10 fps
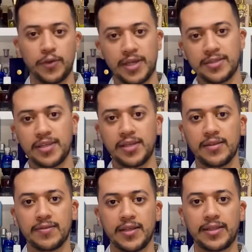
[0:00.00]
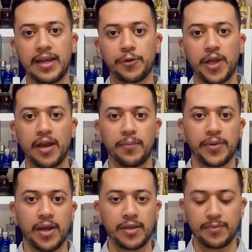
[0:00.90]
can see Santal Real
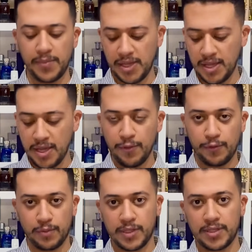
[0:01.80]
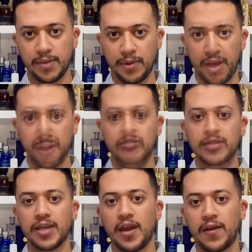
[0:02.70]
behind me from the same line. You can
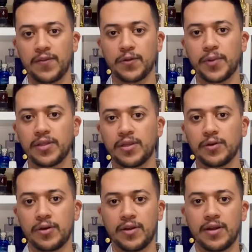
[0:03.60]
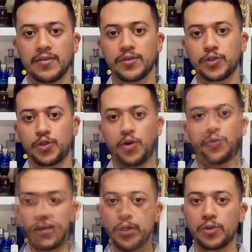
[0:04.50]
see another painting or another drawing,
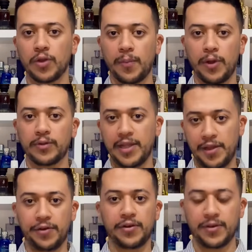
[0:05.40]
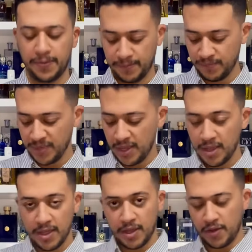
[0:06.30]
which we will talk about later.
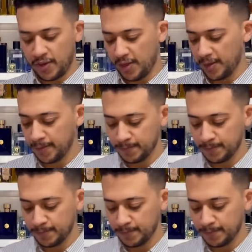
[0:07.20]
Okay,